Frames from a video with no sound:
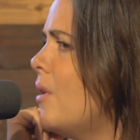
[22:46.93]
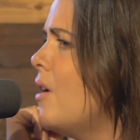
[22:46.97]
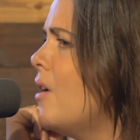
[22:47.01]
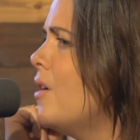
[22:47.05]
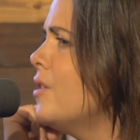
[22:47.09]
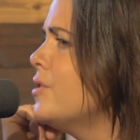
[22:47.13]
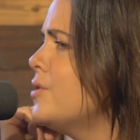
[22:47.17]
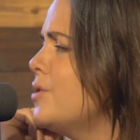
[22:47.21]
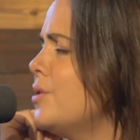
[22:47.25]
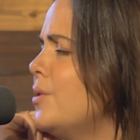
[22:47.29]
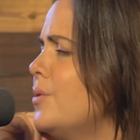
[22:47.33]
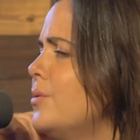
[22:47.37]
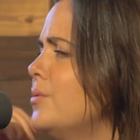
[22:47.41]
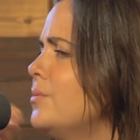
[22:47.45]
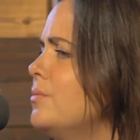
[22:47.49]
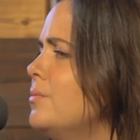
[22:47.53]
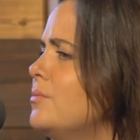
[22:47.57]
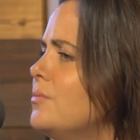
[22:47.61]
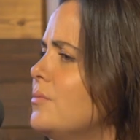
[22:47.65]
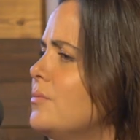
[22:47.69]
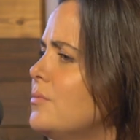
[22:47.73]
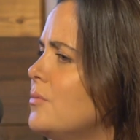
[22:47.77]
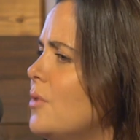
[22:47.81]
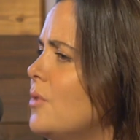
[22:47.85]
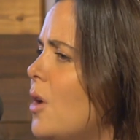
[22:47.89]
also
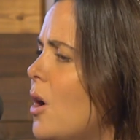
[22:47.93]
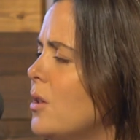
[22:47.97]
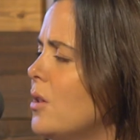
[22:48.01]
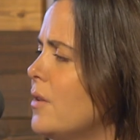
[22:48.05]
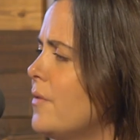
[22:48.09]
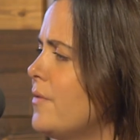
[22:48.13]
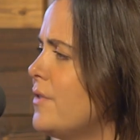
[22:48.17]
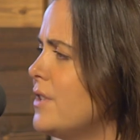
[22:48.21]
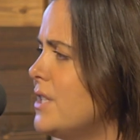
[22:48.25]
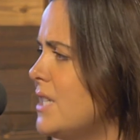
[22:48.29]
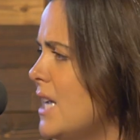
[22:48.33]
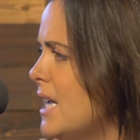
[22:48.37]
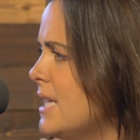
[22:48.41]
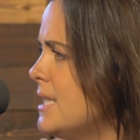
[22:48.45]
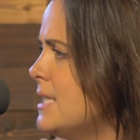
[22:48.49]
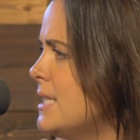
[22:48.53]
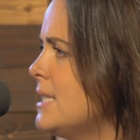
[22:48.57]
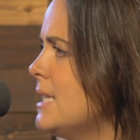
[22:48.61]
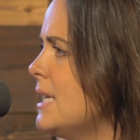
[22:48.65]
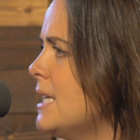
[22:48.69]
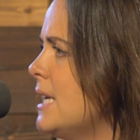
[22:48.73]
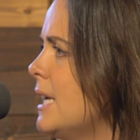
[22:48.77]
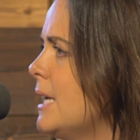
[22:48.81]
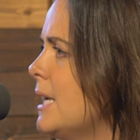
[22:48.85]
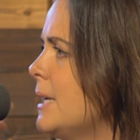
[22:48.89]
all of the
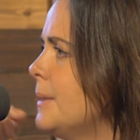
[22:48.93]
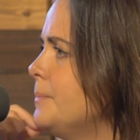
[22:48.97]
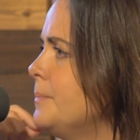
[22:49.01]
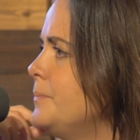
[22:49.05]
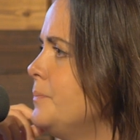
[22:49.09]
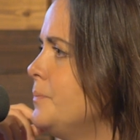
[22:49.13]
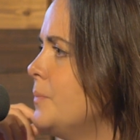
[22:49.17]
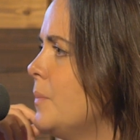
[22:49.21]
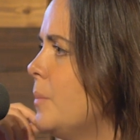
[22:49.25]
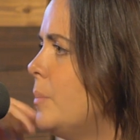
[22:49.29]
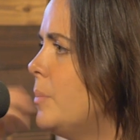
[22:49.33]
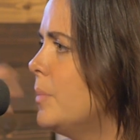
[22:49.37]
testing,